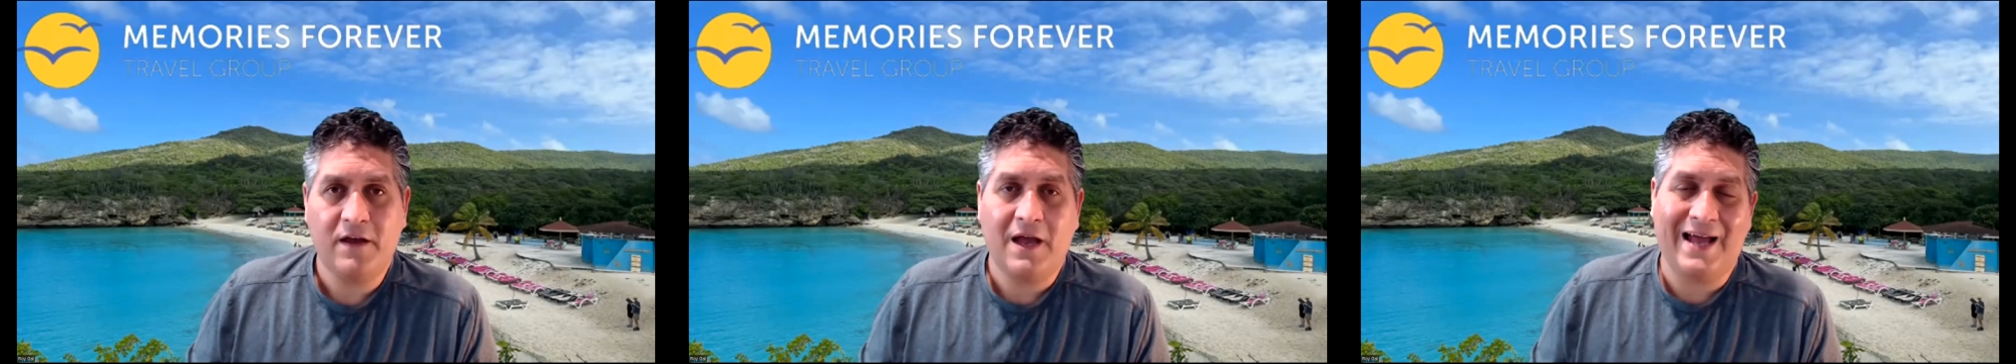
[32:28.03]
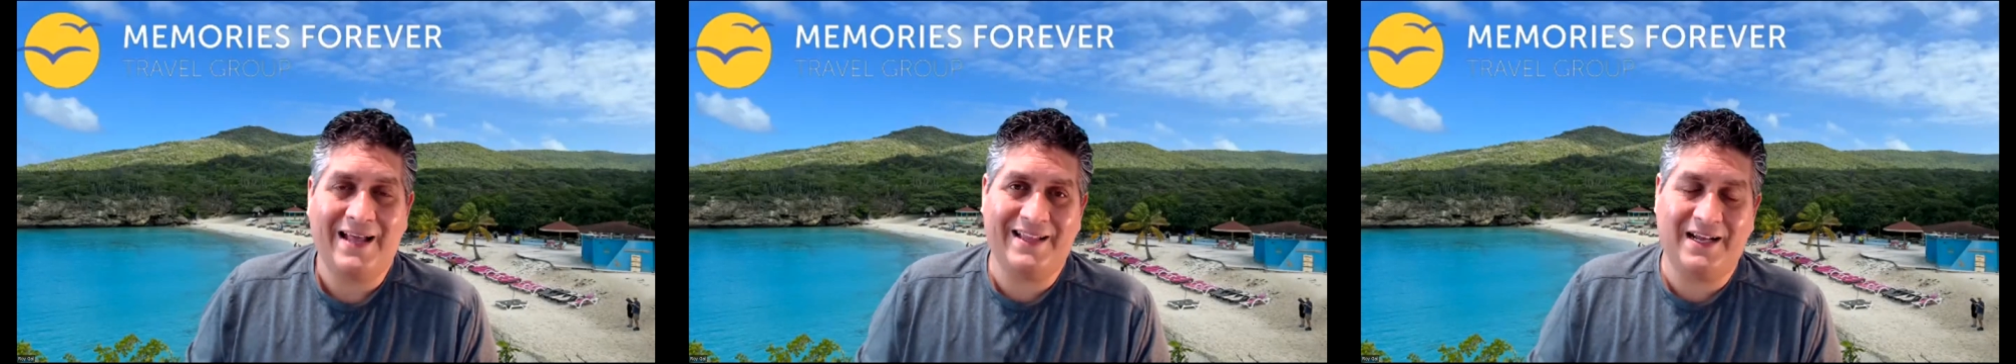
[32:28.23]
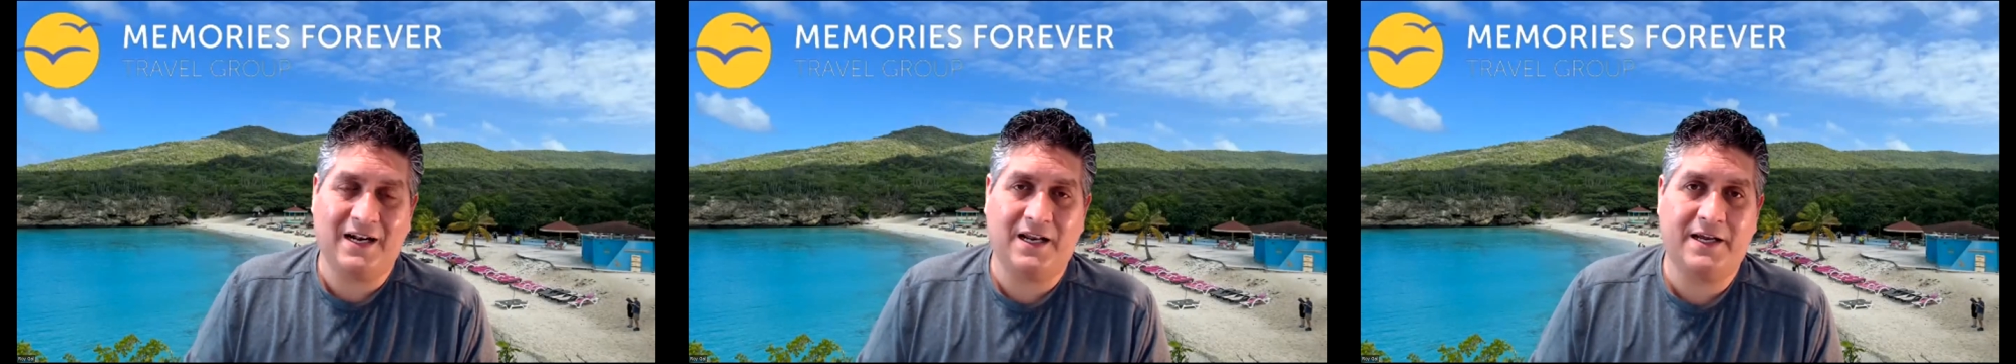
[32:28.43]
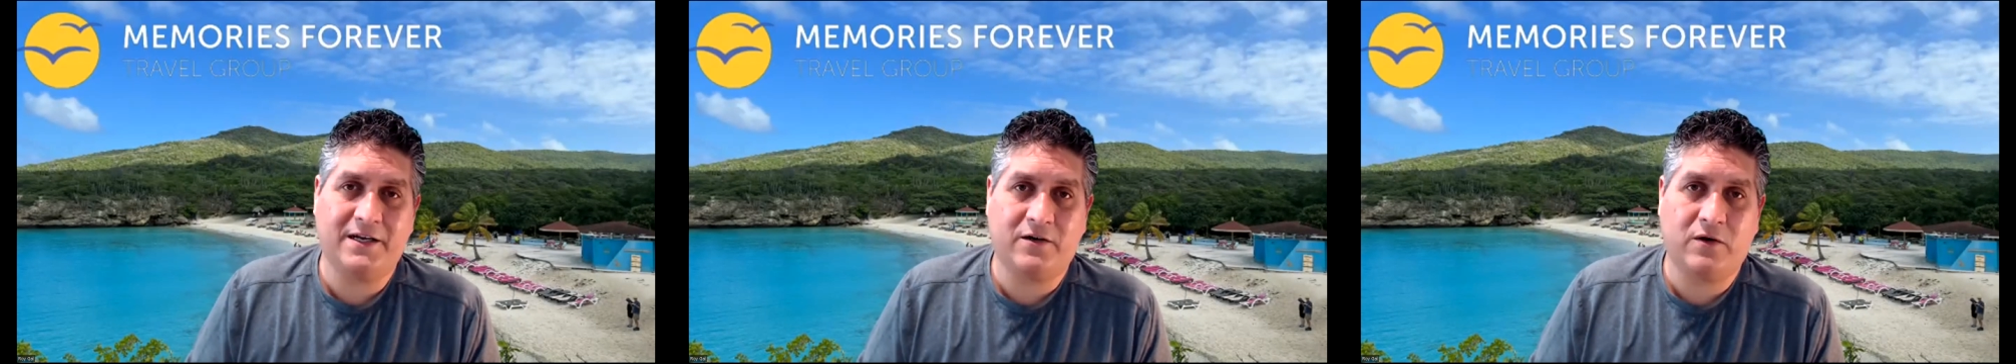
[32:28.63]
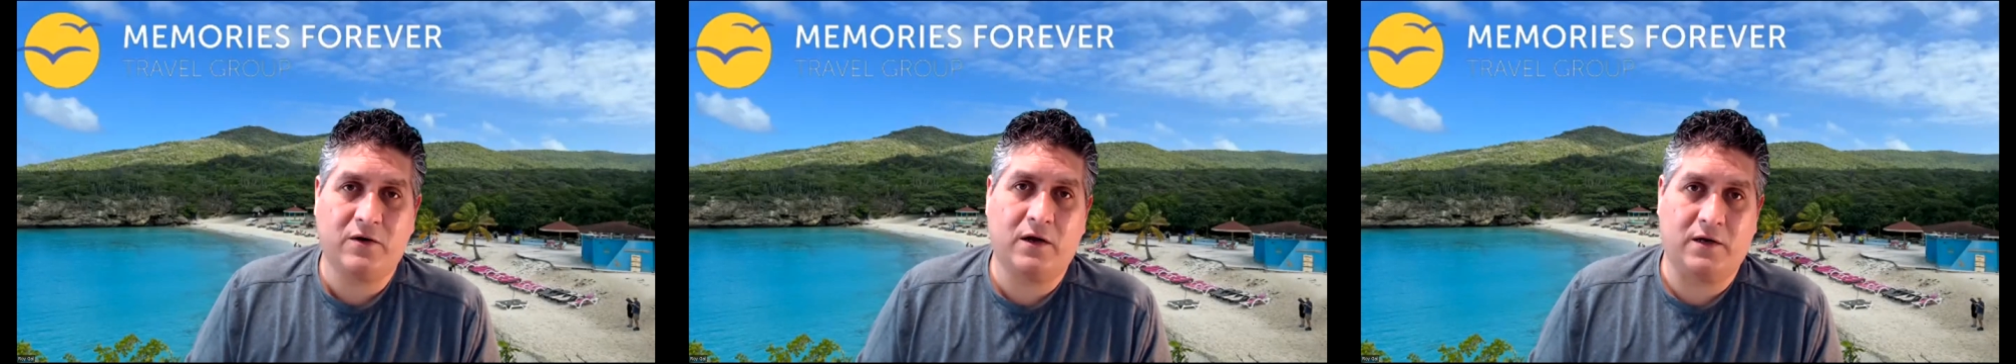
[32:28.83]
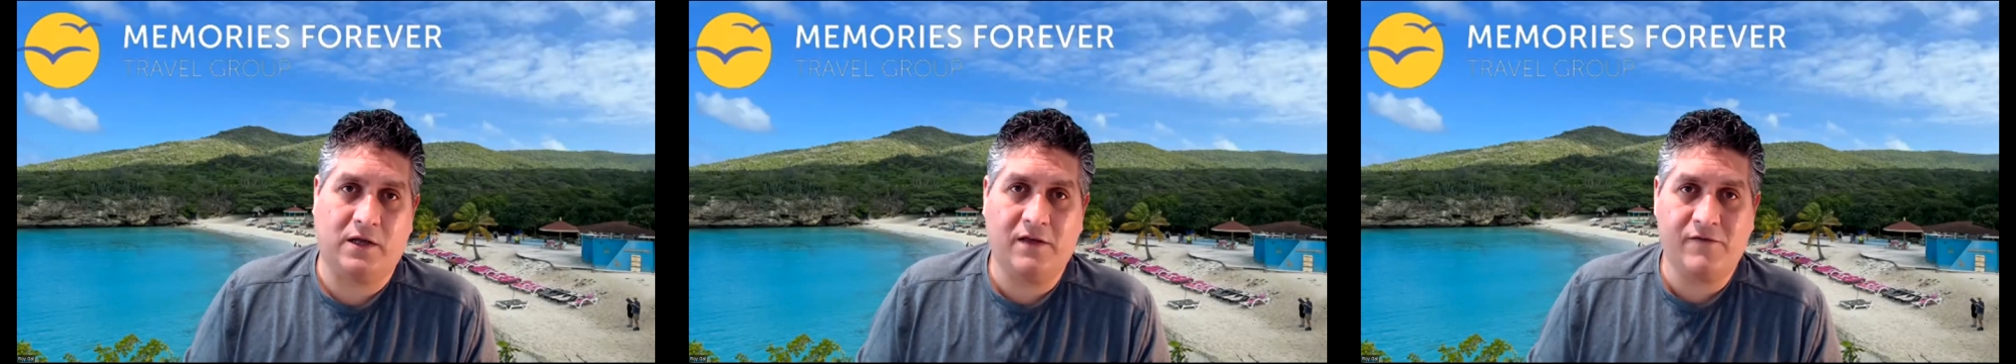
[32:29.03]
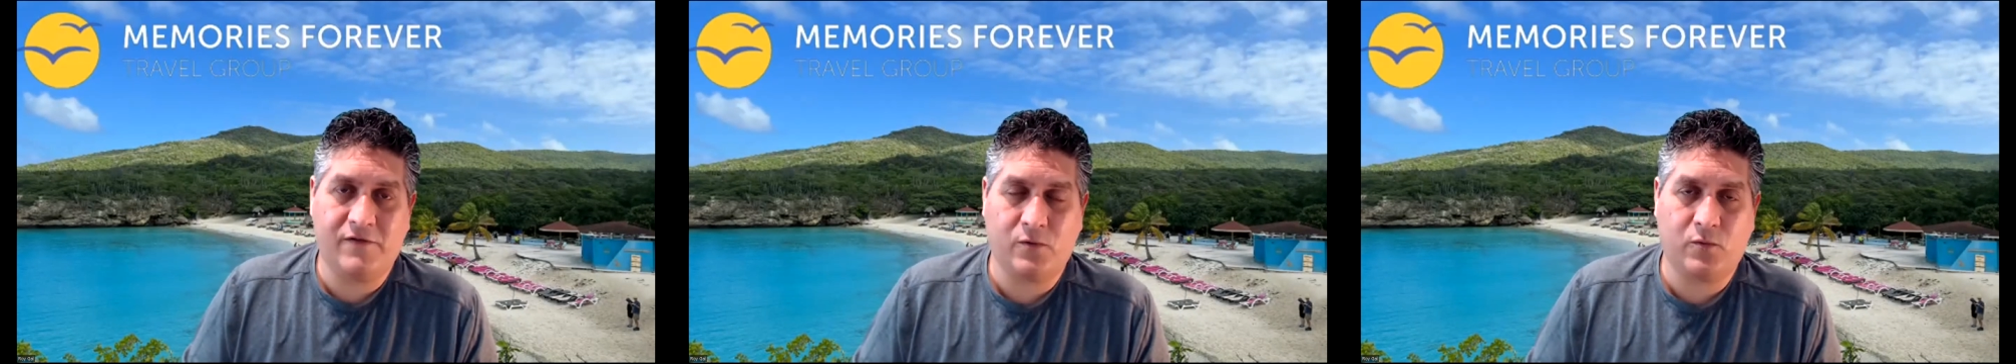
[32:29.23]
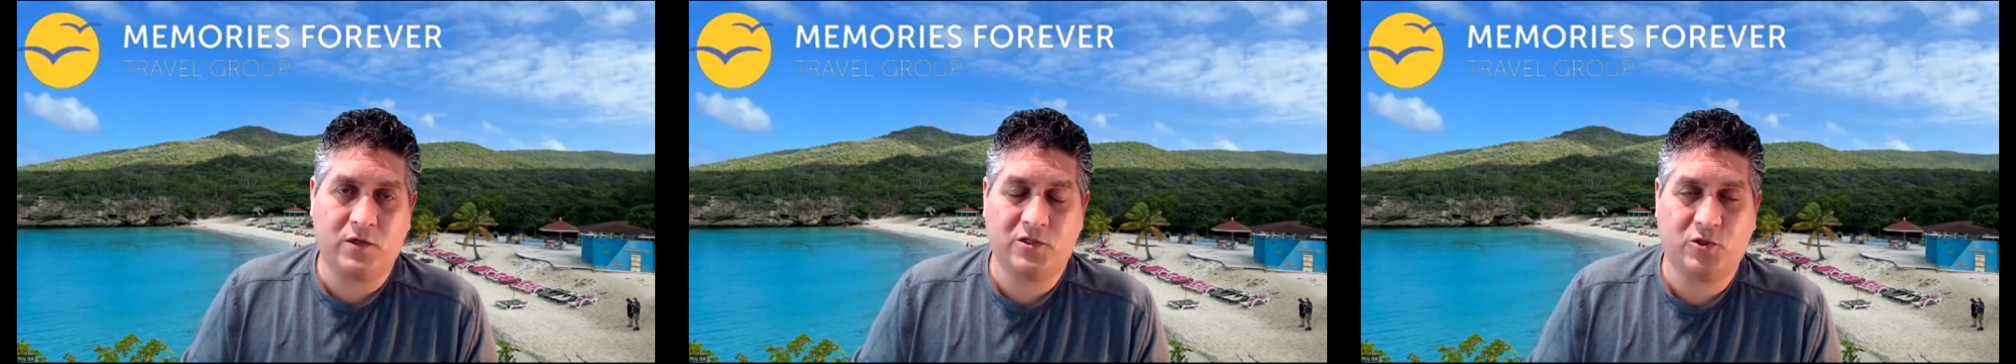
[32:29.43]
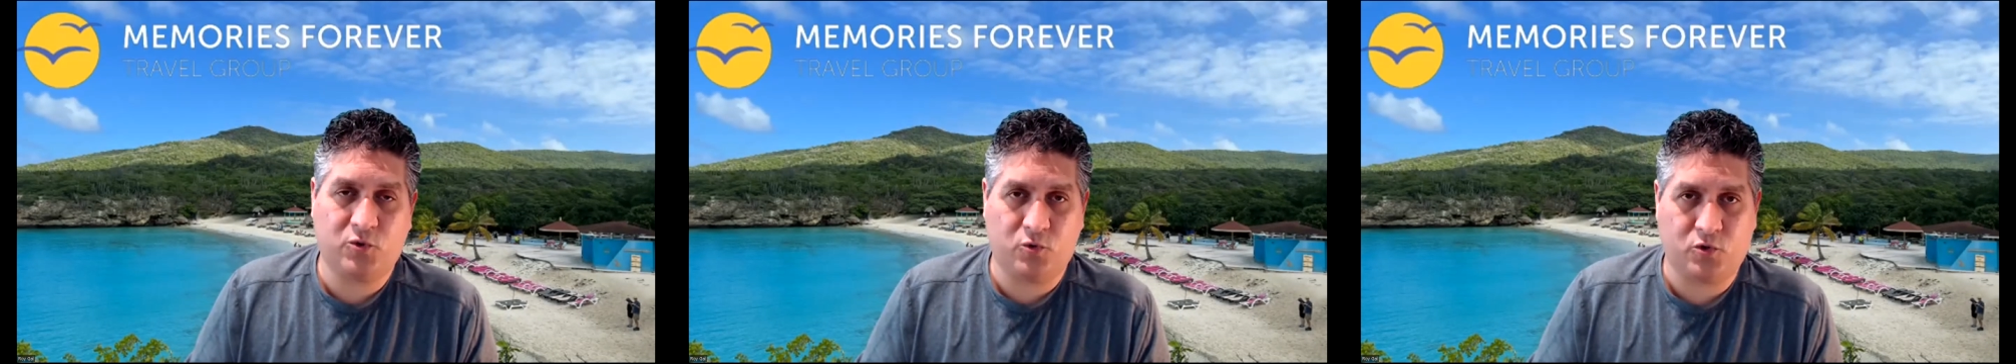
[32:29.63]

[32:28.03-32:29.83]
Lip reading: and then later on, even once you